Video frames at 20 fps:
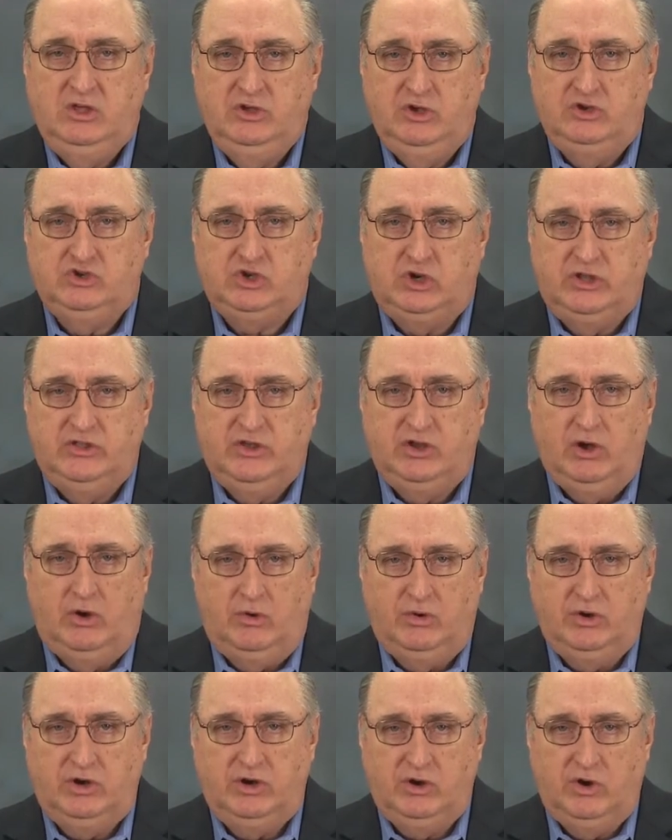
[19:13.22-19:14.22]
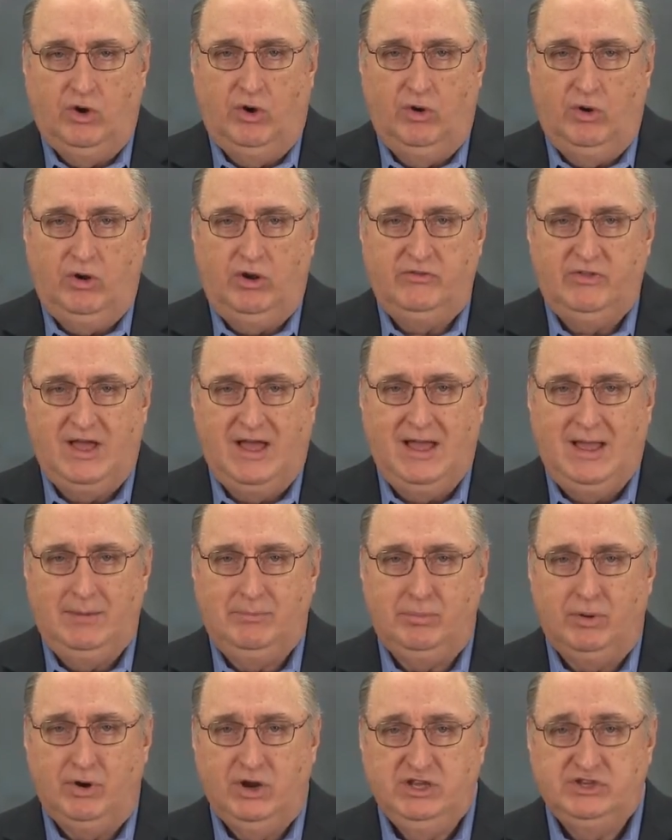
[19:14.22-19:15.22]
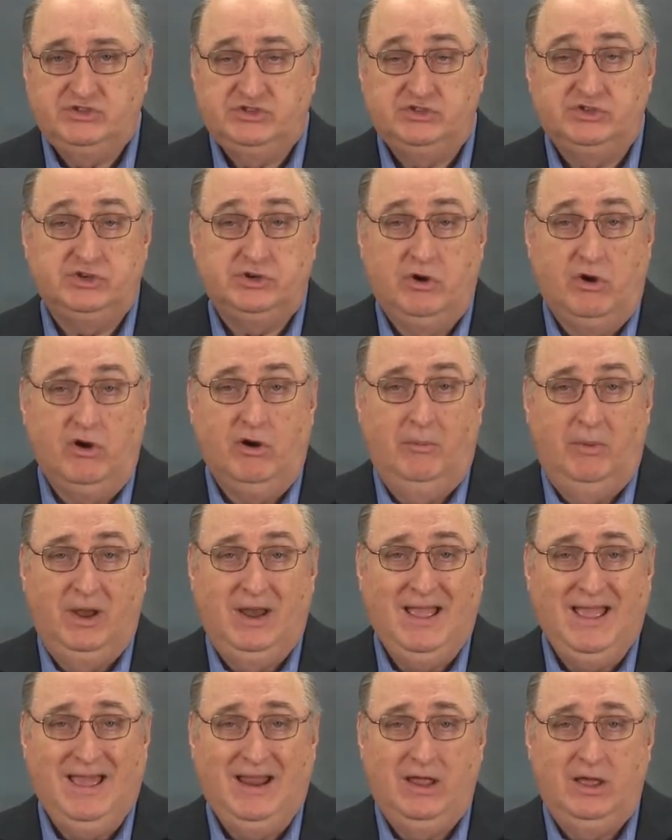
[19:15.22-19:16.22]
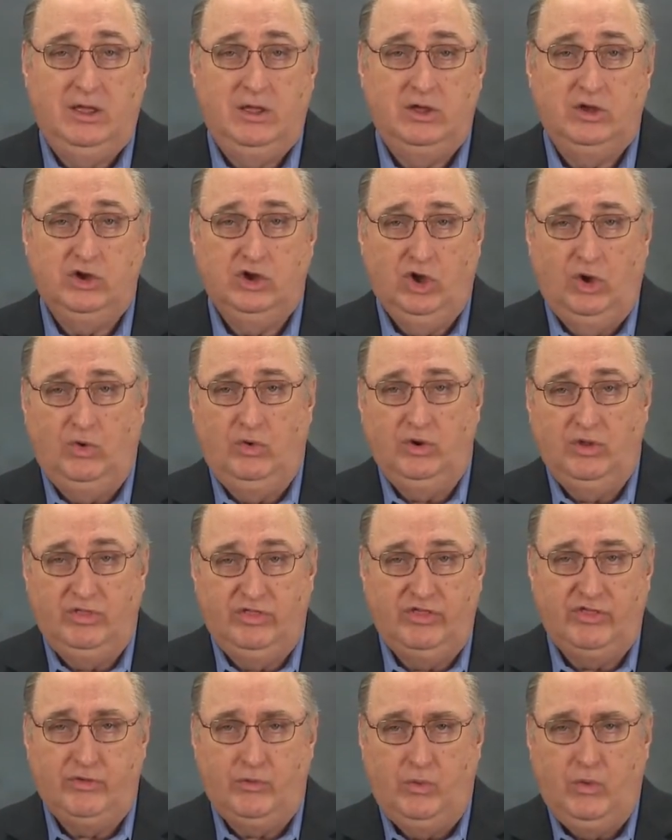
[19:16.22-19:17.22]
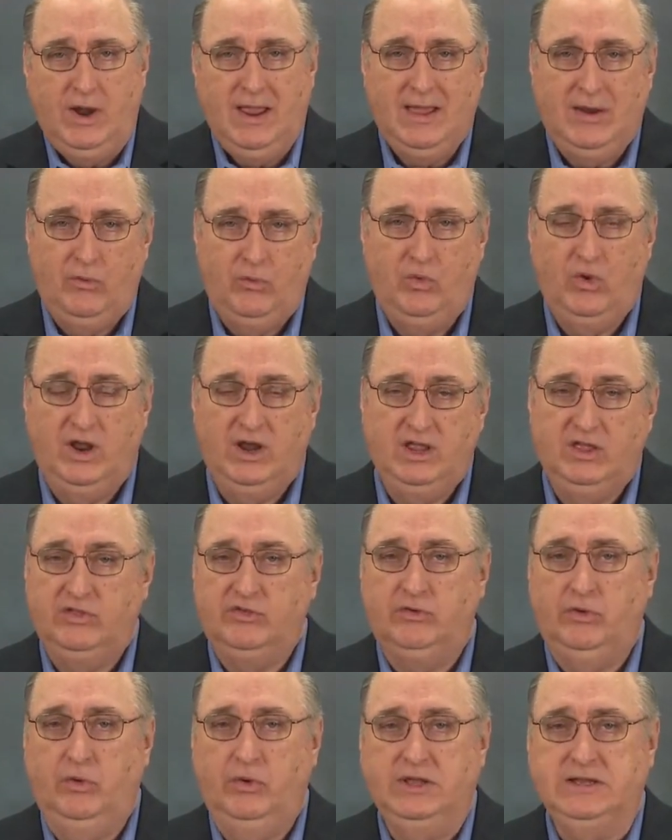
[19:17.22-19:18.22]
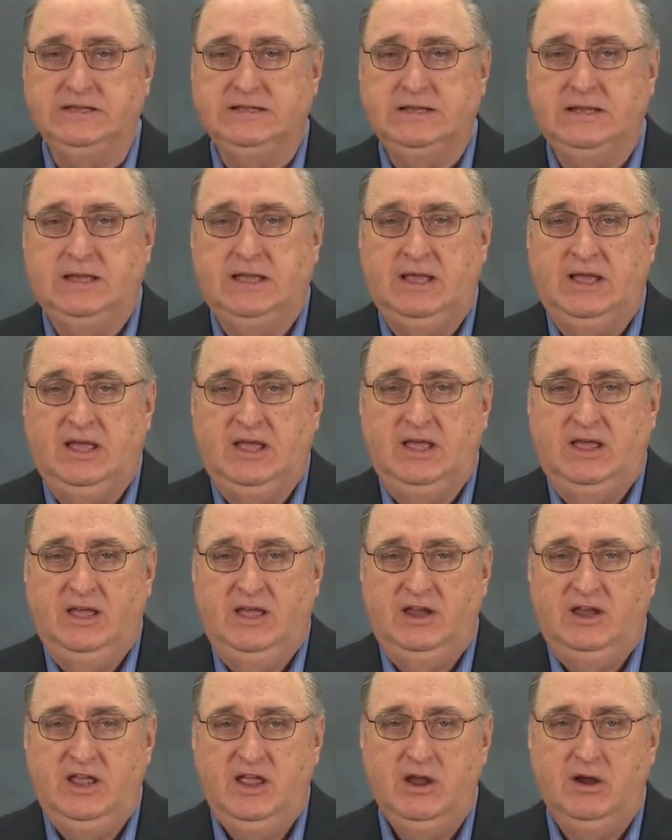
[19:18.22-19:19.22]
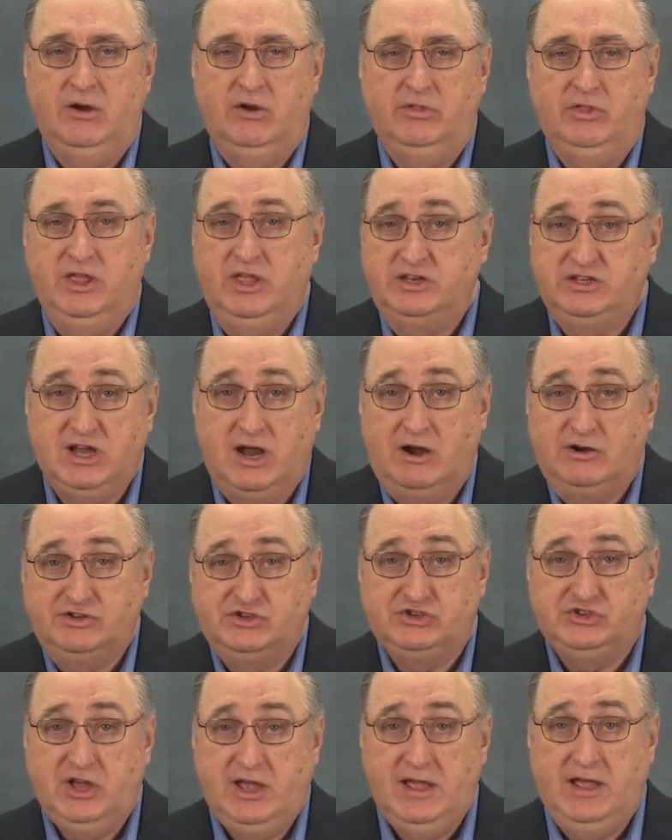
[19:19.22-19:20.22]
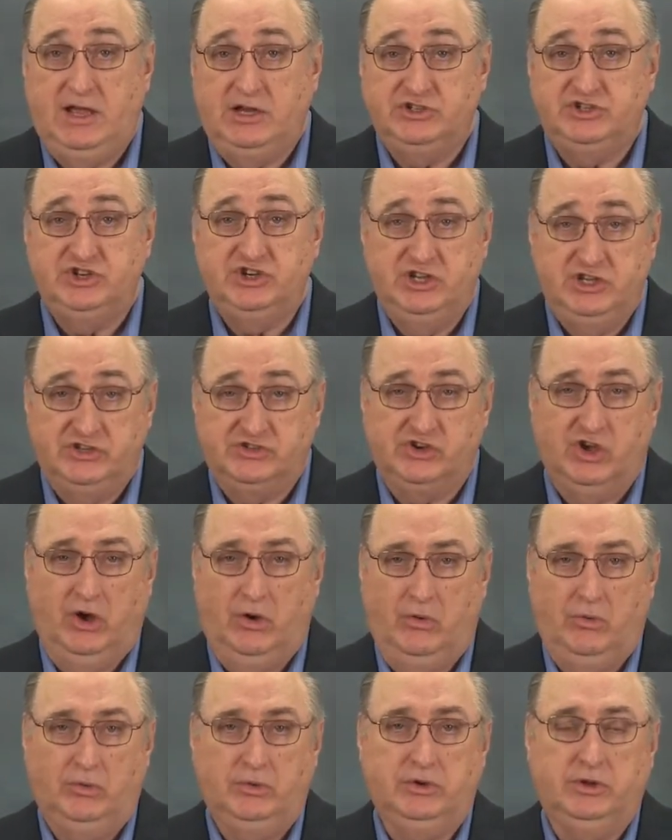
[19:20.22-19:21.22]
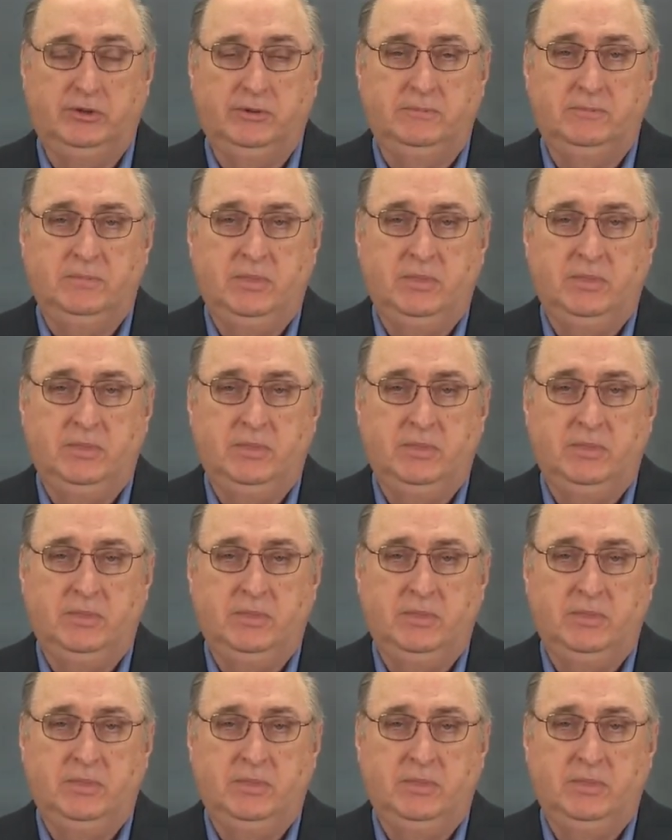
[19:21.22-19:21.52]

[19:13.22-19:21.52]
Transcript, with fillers: Usually, the golden girdle of the high priest's garment had a golden thread running through it, and here the entire sash is gold,